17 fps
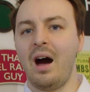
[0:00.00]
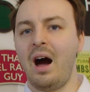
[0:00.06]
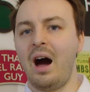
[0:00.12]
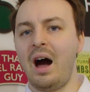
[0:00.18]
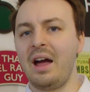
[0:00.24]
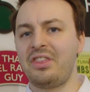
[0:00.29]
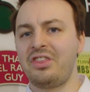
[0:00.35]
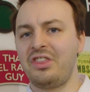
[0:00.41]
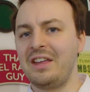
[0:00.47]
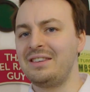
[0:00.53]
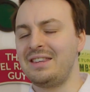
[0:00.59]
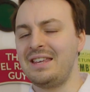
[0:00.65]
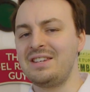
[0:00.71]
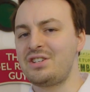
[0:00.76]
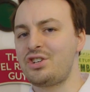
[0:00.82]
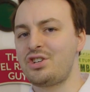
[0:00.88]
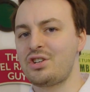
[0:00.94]
I think
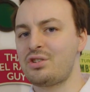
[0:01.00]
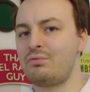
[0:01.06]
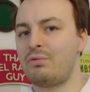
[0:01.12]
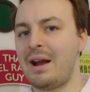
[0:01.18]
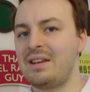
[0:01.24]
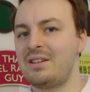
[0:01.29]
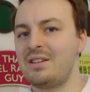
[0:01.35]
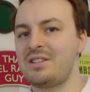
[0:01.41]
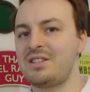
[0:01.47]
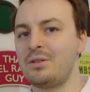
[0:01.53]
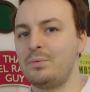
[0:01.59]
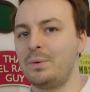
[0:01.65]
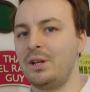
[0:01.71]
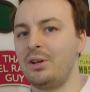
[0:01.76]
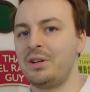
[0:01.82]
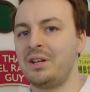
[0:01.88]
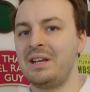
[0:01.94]
these are just renders that
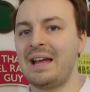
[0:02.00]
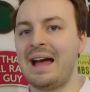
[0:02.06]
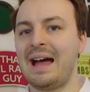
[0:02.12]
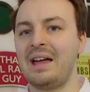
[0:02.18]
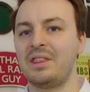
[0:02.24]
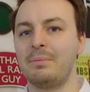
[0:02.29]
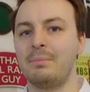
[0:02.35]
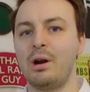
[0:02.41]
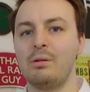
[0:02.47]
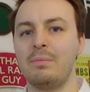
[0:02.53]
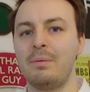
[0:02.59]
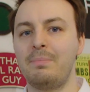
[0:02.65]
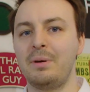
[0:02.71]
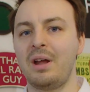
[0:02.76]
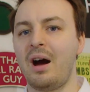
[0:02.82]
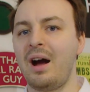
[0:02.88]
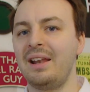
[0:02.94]
we're looking at the moment,
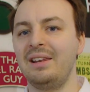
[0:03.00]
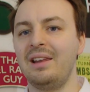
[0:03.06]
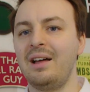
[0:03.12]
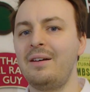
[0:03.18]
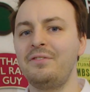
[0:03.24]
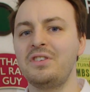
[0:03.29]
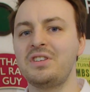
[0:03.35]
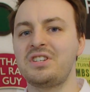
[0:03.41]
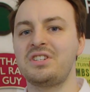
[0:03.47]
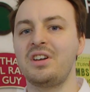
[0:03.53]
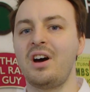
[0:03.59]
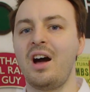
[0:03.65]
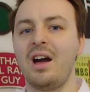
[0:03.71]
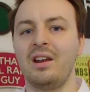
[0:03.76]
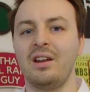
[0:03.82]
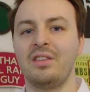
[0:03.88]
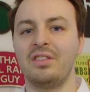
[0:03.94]
but I love the
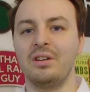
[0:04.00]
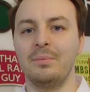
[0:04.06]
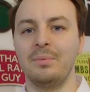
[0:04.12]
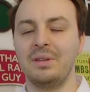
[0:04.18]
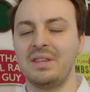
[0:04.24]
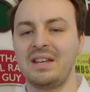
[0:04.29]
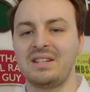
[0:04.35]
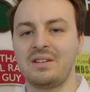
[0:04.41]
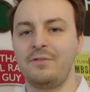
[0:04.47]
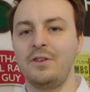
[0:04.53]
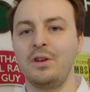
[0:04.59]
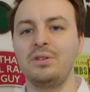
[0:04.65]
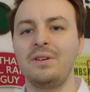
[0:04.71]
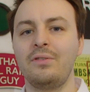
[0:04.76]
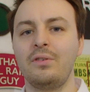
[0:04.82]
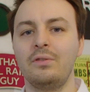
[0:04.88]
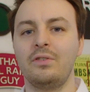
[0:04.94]
style of them, and there's a few
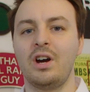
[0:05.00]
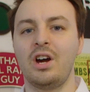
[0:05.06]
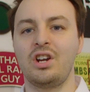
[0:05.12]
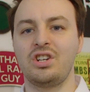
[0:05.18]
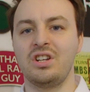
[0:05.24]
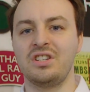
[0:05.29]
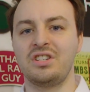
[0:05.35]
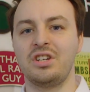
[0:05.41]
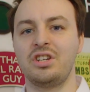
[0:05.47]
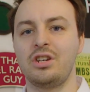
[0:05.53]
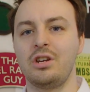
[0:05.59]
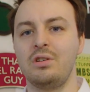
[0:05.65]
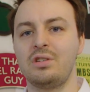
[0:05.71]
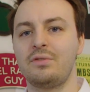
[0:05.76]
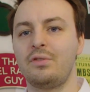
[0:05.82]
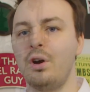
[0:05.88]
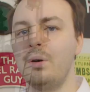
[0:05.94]
different versions to
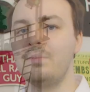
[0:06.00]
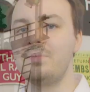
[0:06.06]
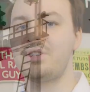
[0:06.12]
choose from.